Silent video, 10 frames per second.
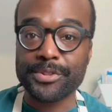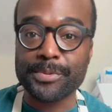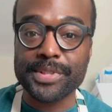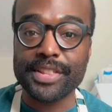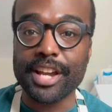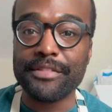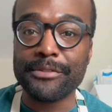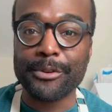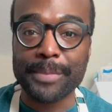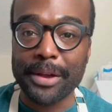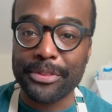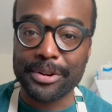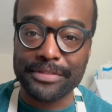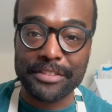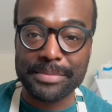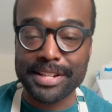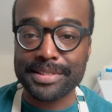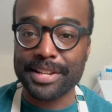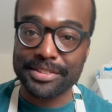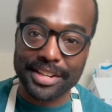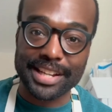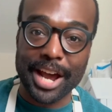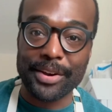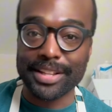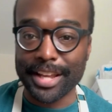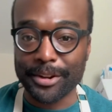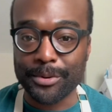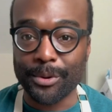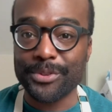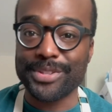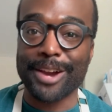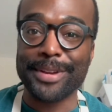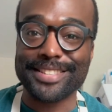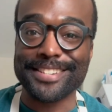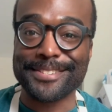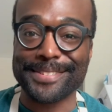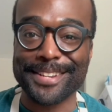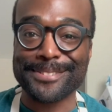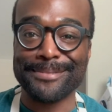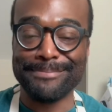this was in the oven for about 35 minutes. I took it out and let it cool, so now we get to eat a slice.